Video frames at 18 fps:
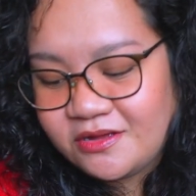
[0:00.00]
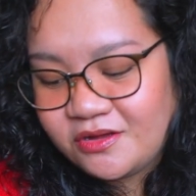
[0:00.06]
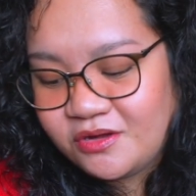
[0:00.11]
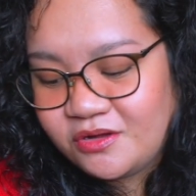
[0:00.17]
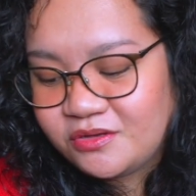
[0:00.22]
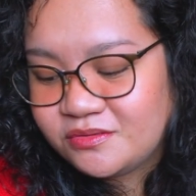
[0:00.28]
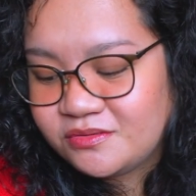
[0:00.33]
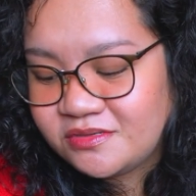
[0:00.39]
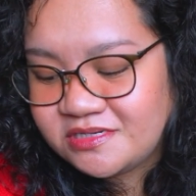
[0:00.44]

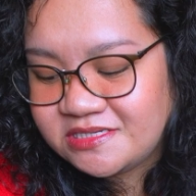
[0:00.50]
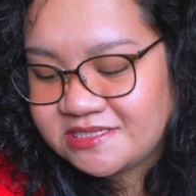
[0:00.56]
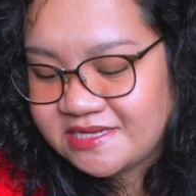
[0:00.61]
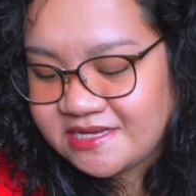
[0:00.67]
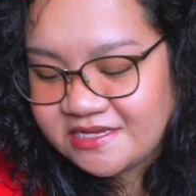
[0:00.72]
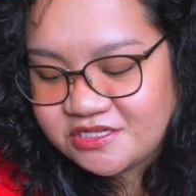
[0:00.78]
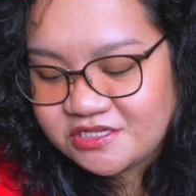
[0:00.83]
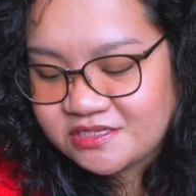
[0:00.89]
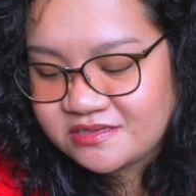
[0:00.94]
Oh,
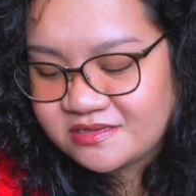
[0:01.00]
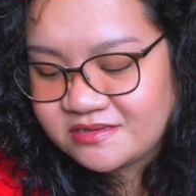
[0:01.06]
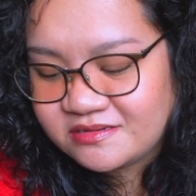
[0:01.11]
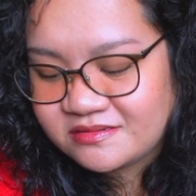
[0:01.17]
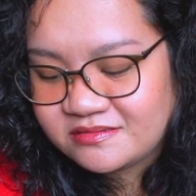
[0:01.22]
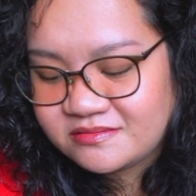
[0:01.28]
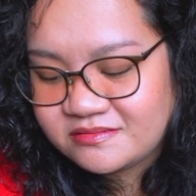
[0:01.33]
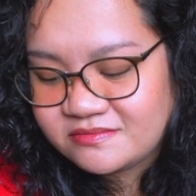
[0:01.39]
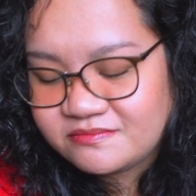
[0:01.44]

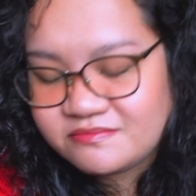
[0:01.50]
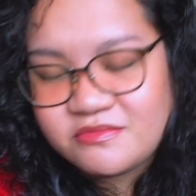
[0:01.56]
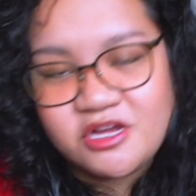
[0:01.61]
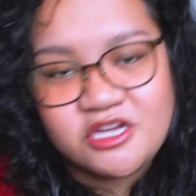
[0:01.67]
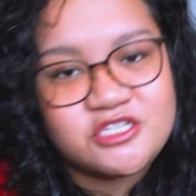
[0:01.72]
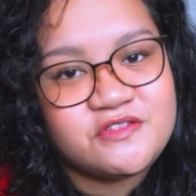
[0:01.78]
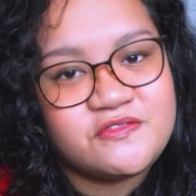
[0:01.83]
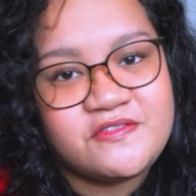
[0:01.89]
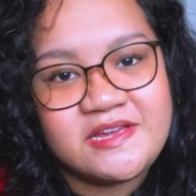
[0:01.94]
Ottessa,
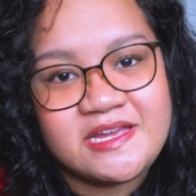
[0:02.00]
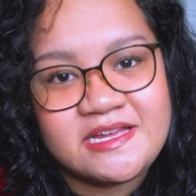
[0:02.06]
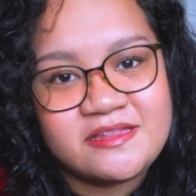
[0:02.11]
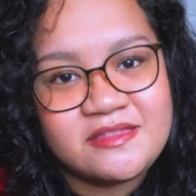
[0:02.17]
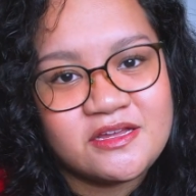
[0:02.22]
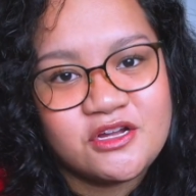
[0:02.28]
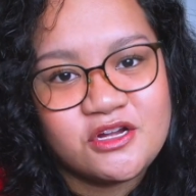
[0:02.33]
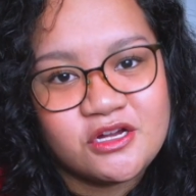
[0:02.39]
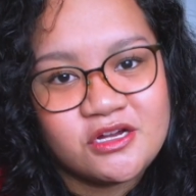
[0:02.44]
Moshfegh,
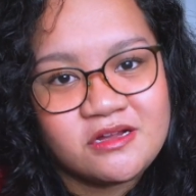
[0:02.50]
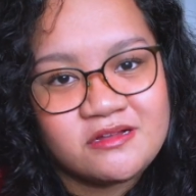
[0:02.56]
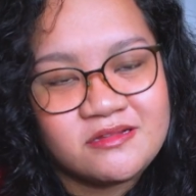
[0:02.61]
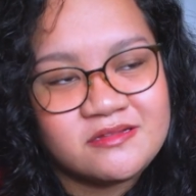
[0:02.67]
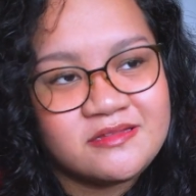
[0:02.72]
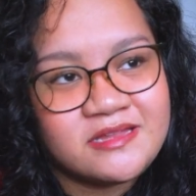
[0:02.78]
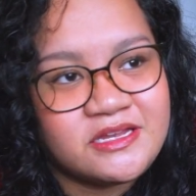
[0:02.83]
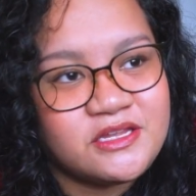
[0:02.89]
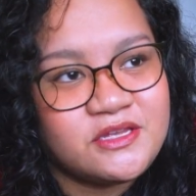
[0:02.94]
the
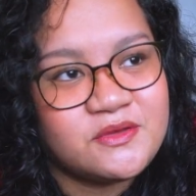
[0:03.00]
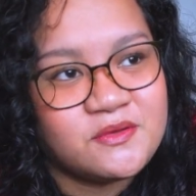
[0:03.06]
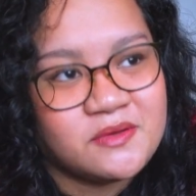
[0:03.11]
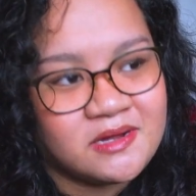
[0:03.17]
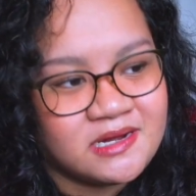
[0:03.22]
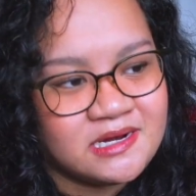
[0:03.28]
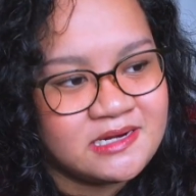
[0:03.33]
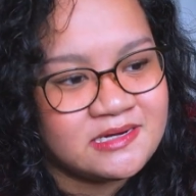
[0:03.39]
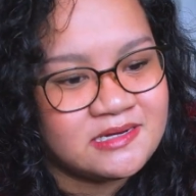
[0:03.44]
girl that you
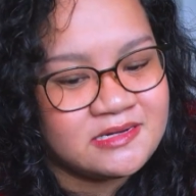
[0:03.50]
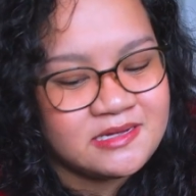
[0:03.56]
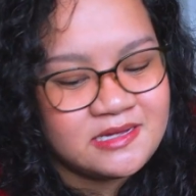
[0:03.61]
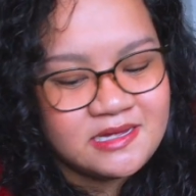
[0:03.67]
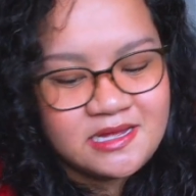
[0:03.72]
are.